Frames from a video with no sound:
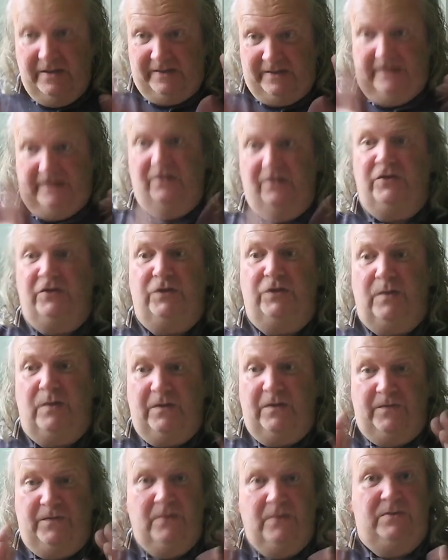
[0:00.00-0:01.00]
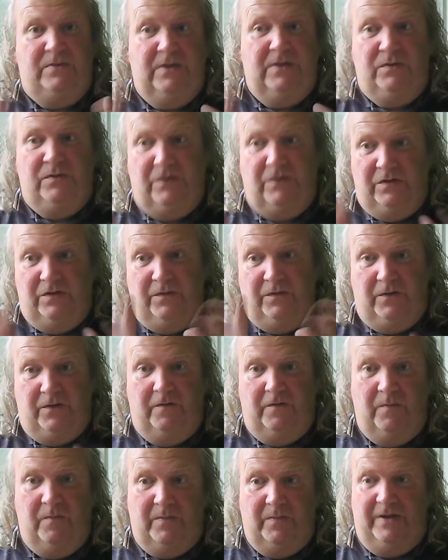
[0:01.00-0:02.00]
You can also add photos on the
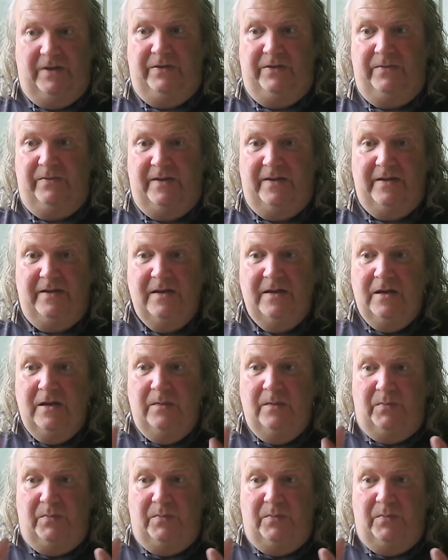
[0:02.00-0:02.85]
forum, by the way,